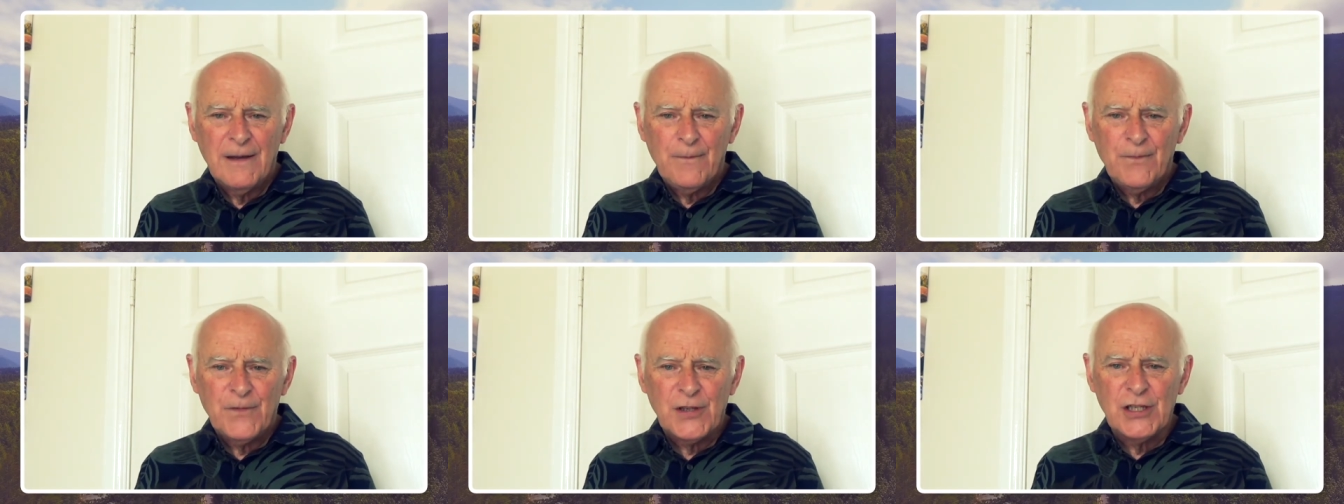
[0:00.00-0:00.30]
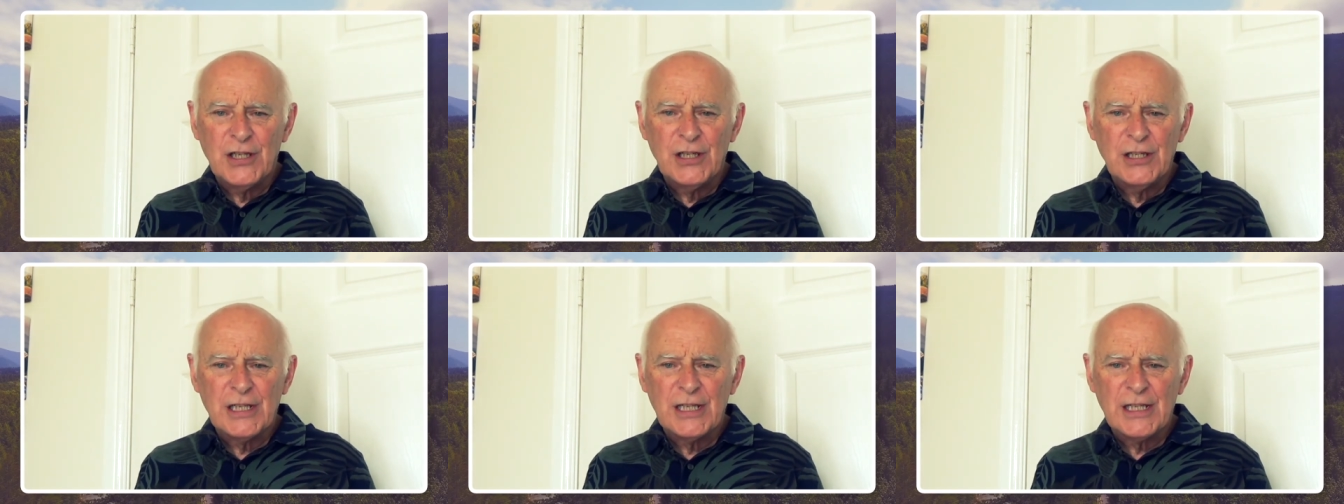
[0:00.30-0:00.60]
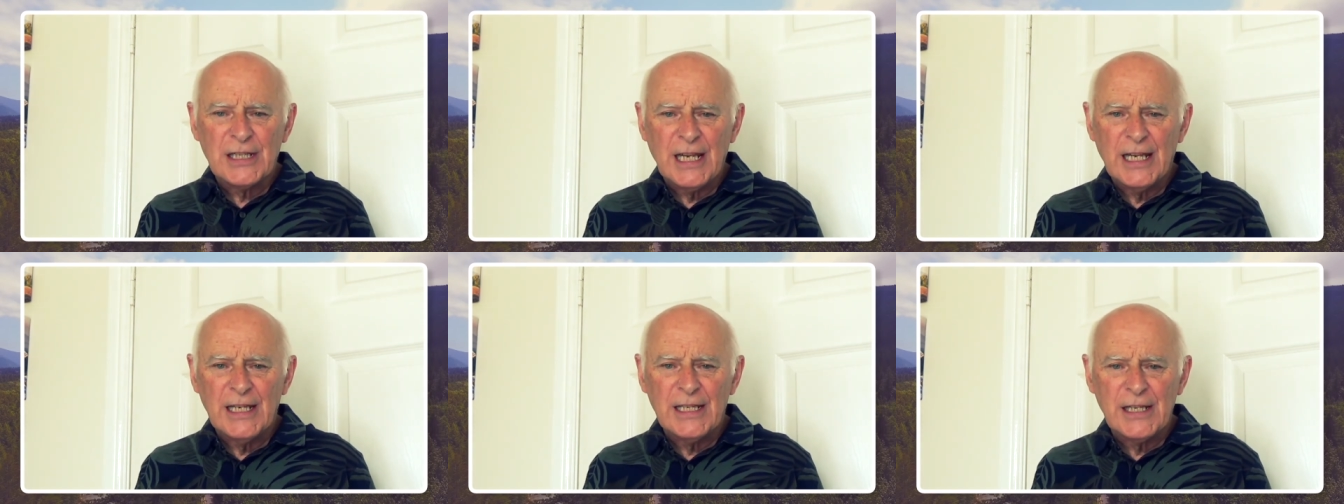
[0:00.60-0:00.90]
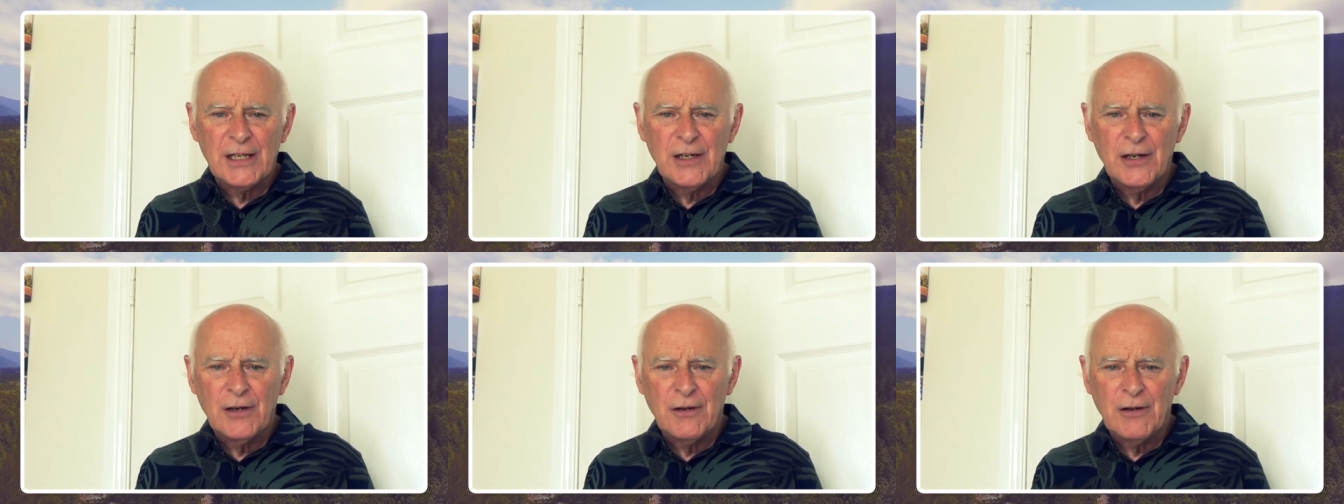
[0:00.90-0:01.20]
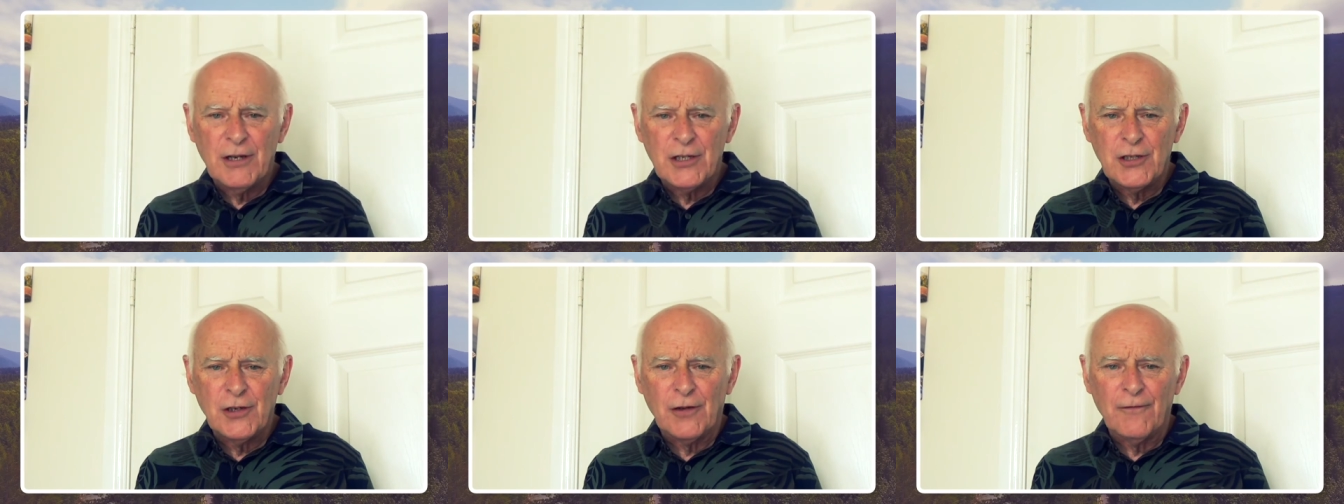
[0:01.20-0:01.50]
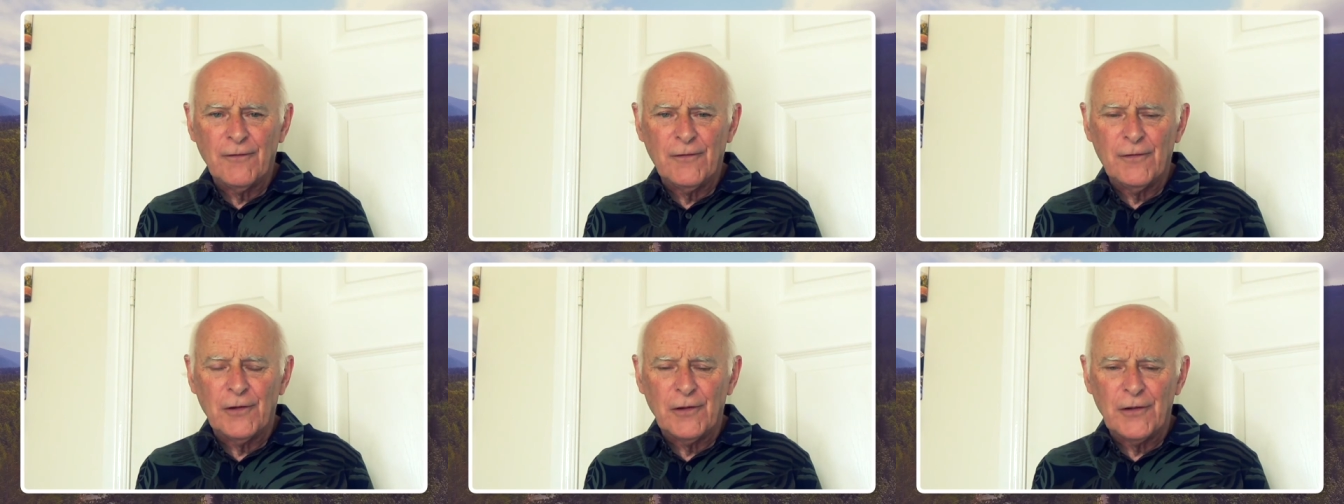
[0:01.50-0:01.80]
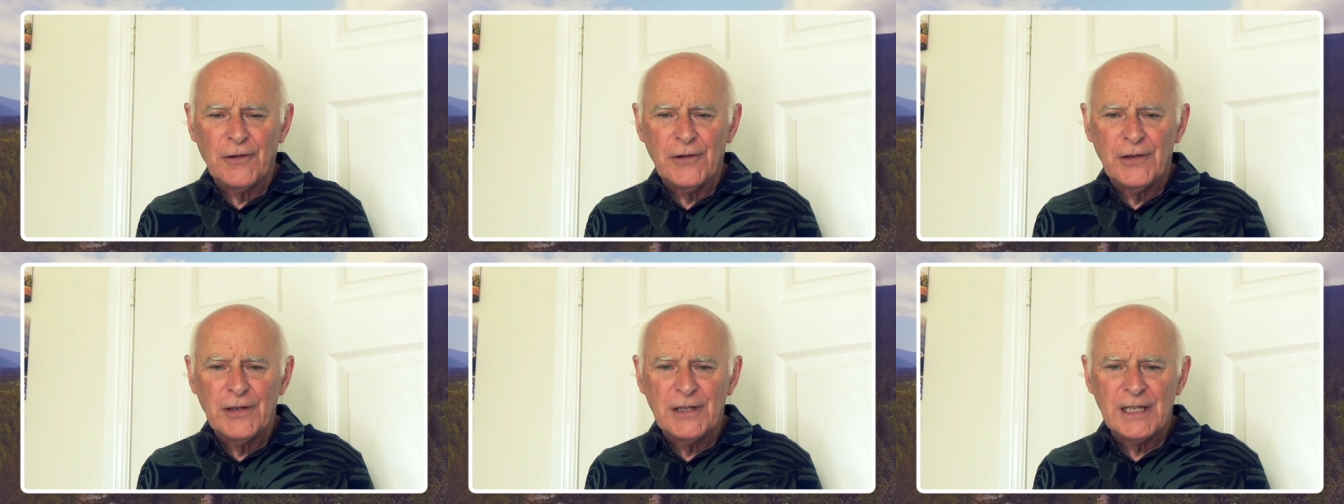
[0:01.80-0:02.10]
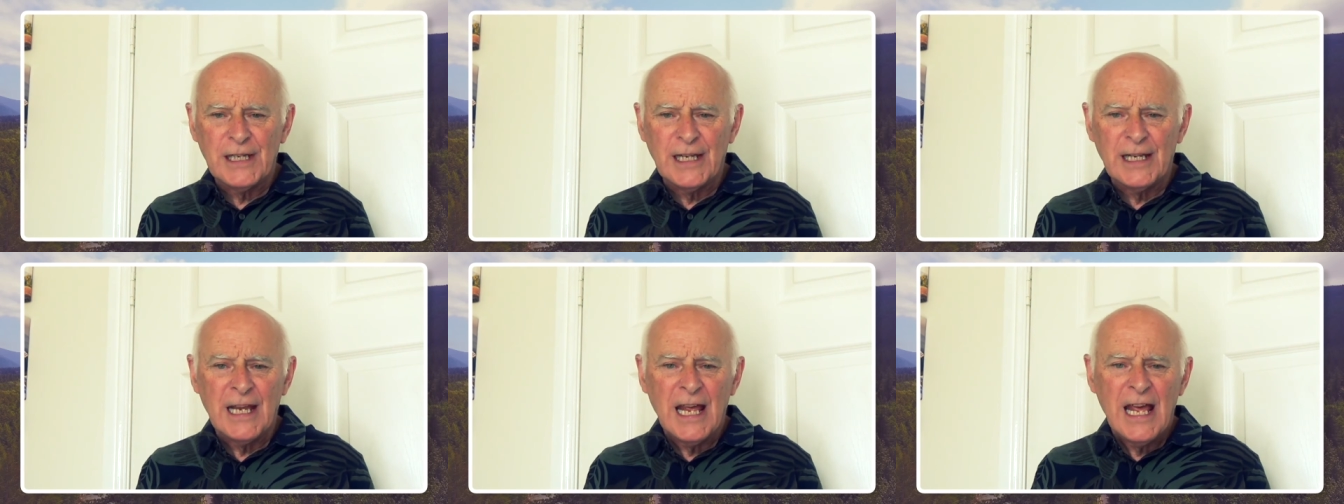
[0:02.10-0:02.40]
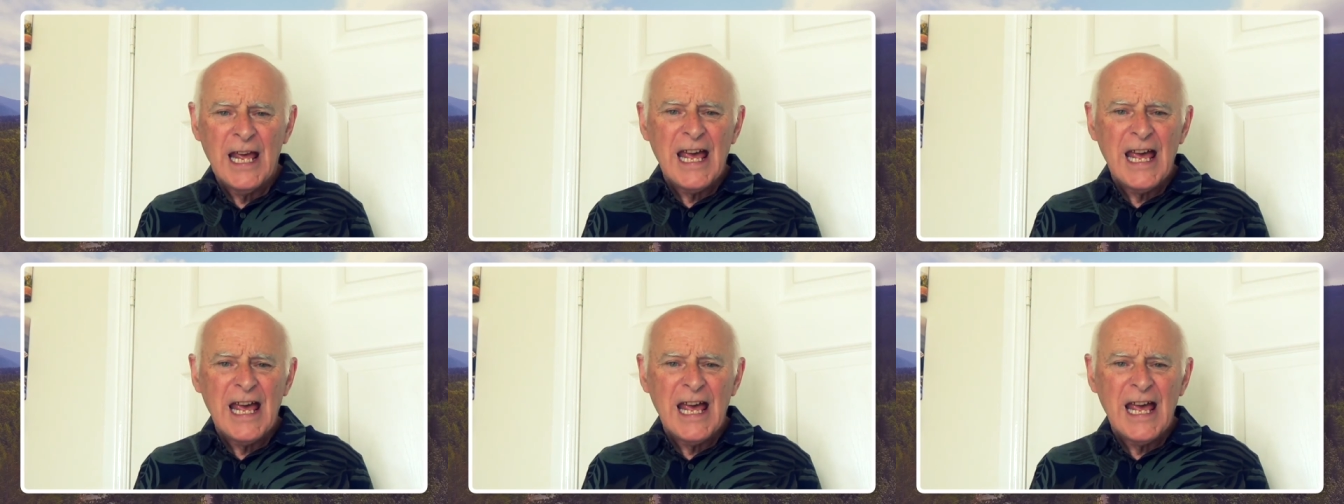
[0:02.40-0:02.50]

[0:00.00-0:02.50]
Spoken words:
Jesus said to her in John 4:13,